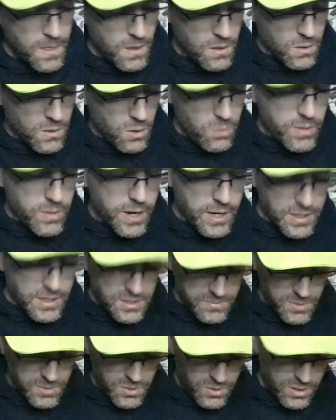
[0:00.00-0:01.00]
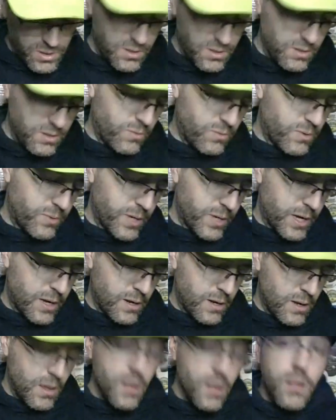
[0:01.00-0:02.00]
Oh, I got some more. What do we got?
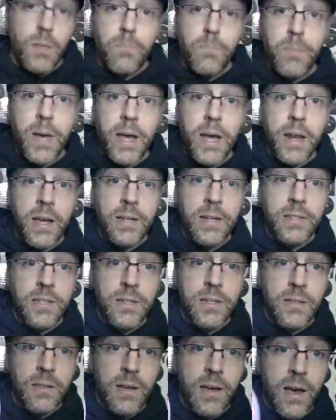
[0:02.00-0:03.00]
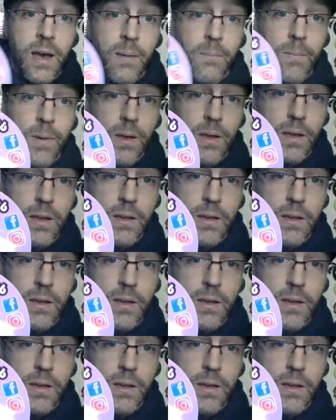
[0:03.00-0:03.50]
The Bad Idea Lab. Hell